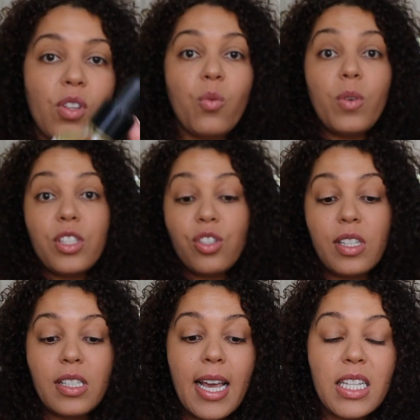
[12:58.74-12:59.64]
which
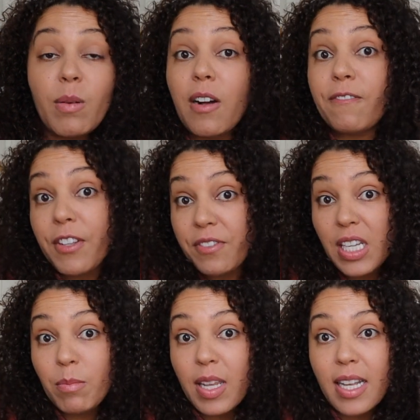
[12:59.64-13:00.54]
just takes about
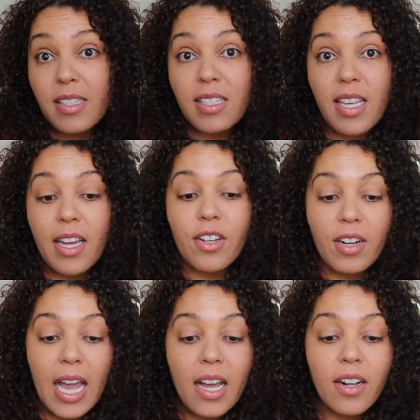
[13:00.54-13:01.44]
15 minutes to set in your
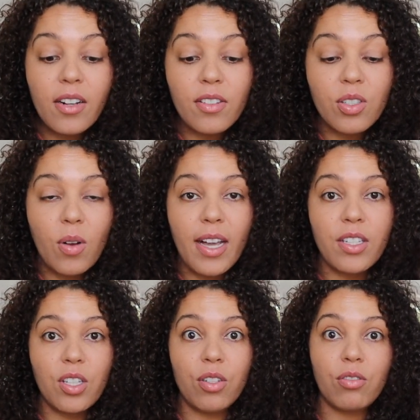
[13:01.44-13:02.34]
hair. So I
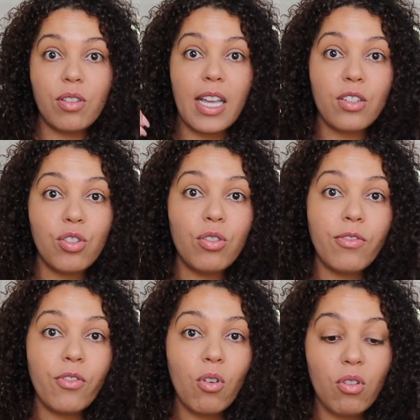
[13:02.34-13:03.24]
do like 2
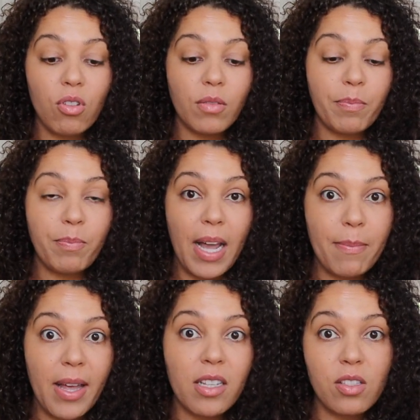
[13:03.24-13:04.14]
full
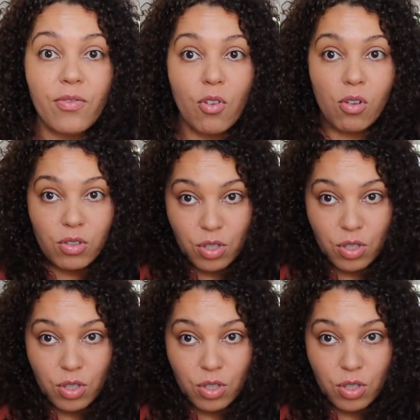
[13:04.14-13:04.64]
pipettes full